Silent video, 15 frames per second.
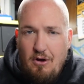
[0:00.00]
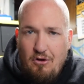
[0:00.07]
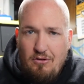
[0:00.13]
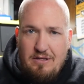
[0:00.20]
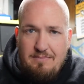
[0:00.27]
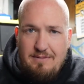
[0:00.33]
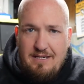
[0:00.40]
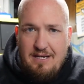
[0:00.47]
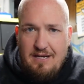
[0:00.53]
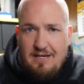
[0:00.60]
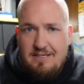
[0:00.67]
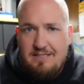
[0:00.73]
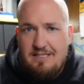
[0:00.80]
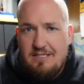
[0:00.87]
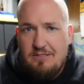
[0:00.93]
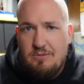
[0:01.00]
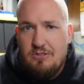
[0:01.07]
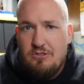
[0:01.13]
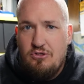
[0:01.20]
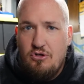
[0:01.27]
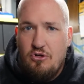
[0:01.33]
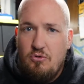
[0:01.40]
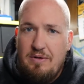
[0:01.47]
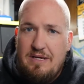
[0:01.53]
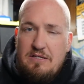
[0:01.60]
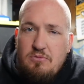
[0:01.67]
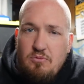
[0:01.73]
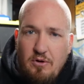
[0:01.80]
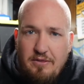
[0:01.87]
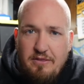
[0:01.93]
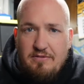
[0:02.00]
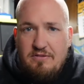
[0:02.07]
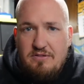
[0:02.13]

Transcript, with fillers: only because this was 2 weeks worth of